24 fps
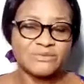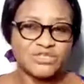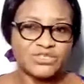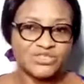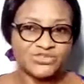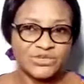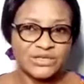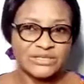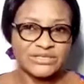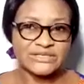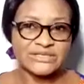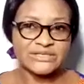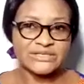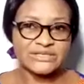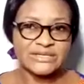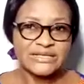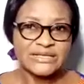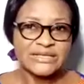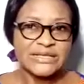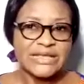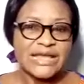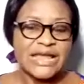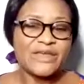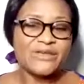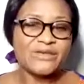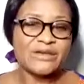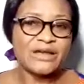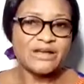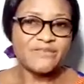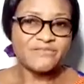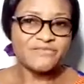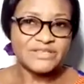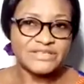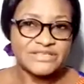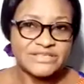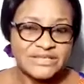strengths and you
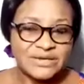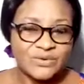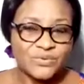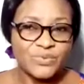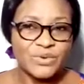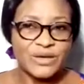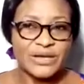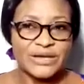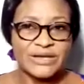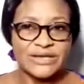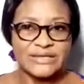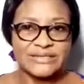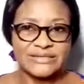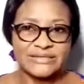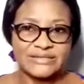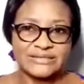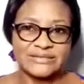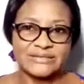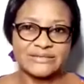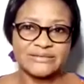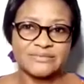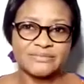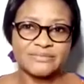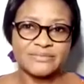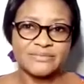have the same weaknesses.